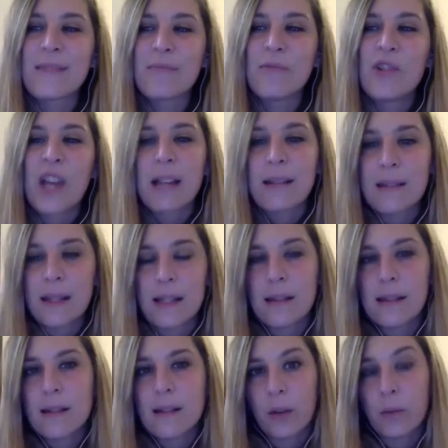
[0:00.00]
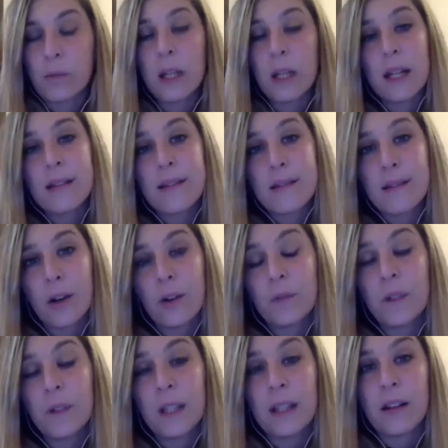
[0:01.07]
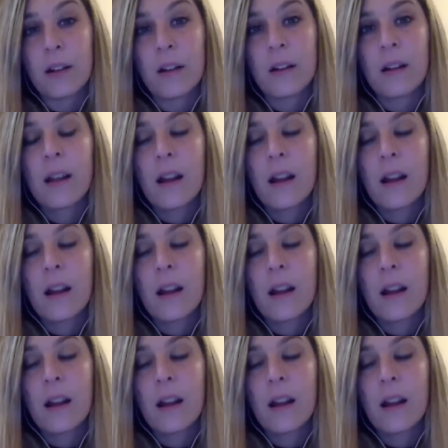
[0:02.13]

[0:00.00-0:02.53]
justice is not really served here.